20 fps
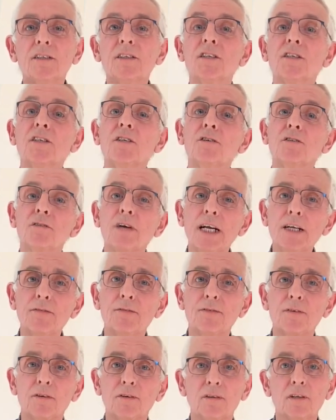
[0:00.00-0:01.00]
to
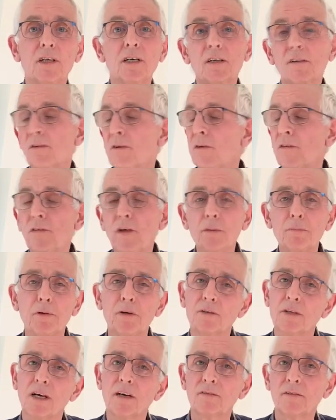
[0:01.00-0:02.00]
dreadful across their
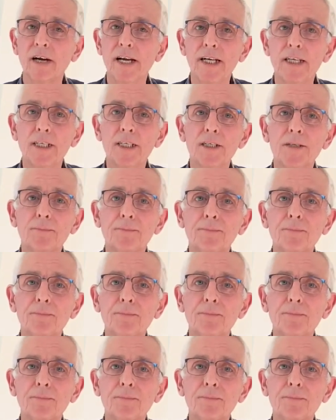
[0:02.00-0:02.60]
product range.